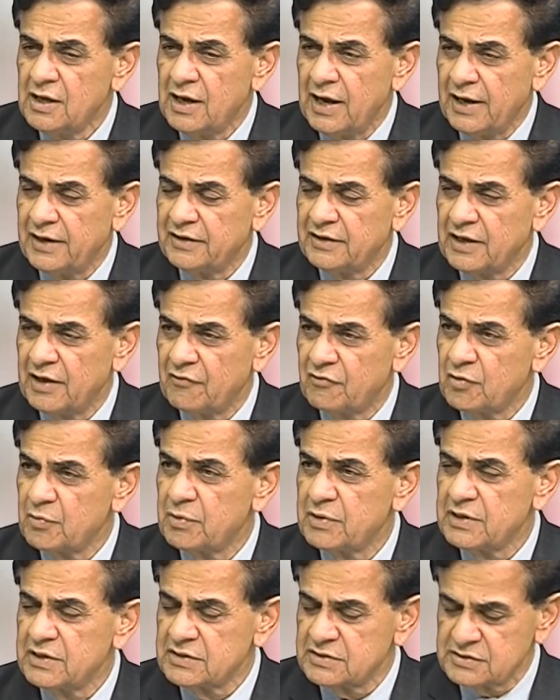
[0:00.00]

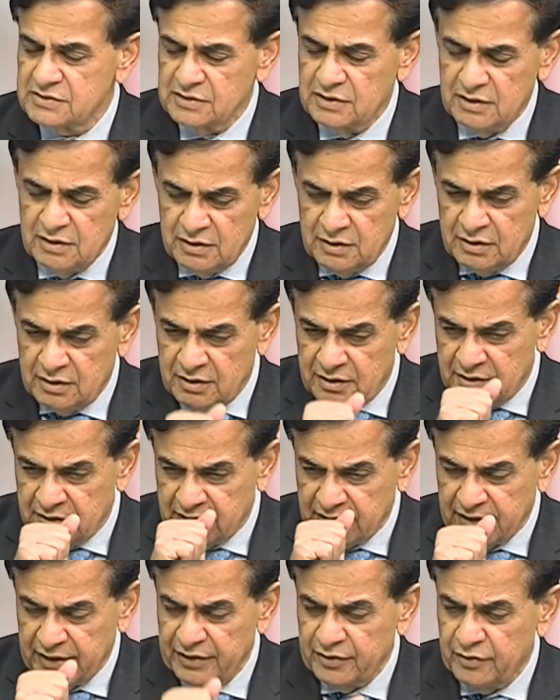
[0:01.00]
everybody is
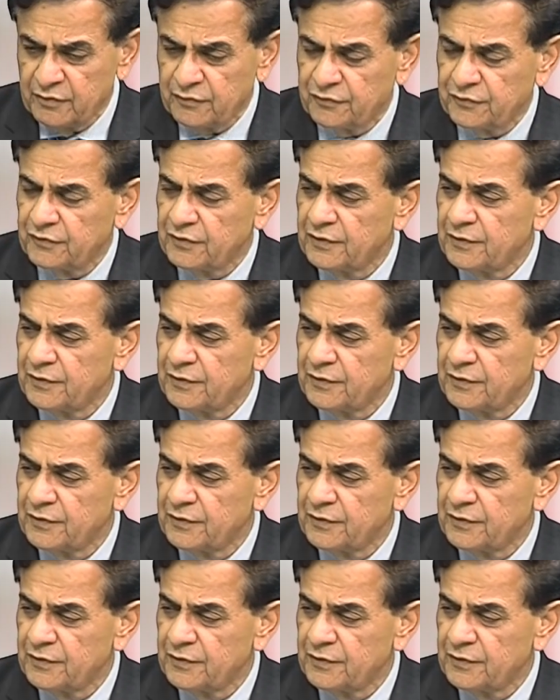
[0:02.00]
kind of